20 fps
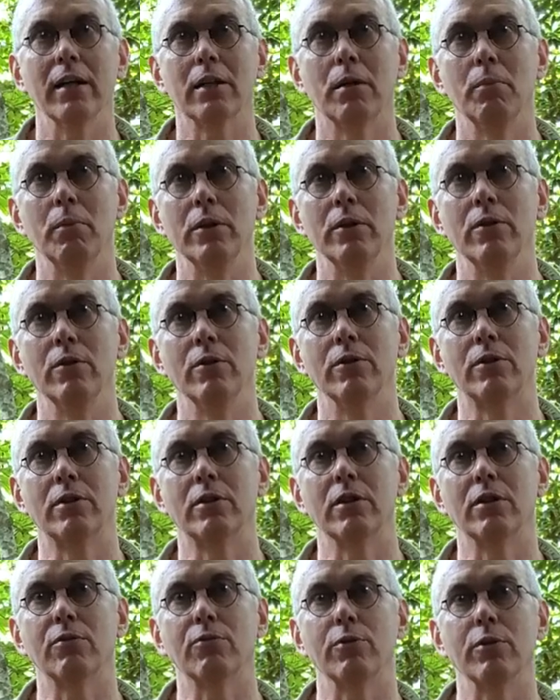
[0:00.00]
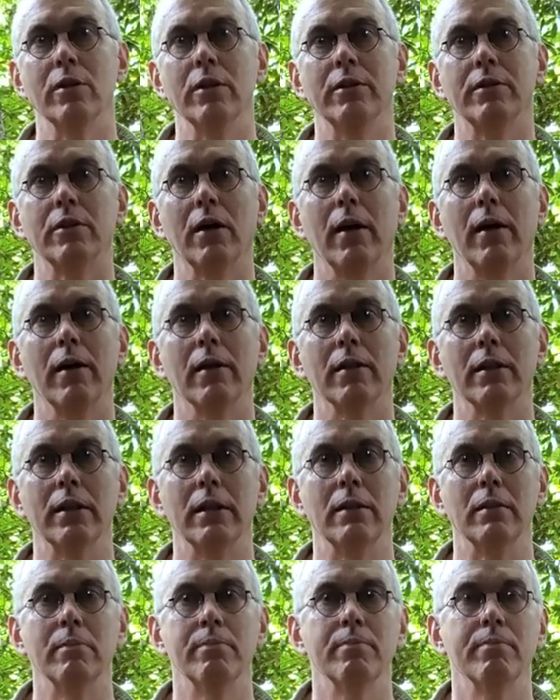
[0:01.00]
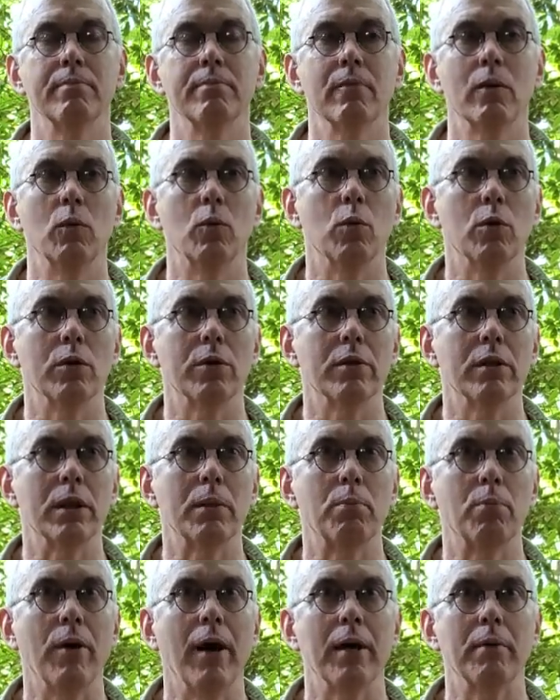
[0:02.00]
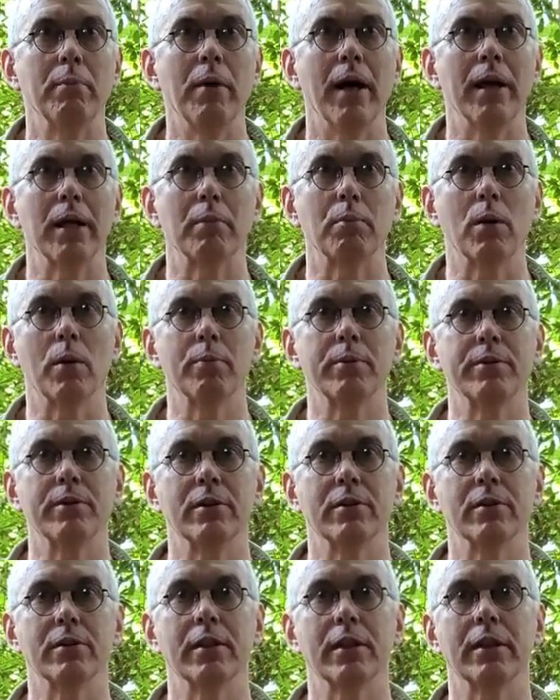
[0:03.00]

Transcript: It can be used just for entirely worldly, pragmatic purposes.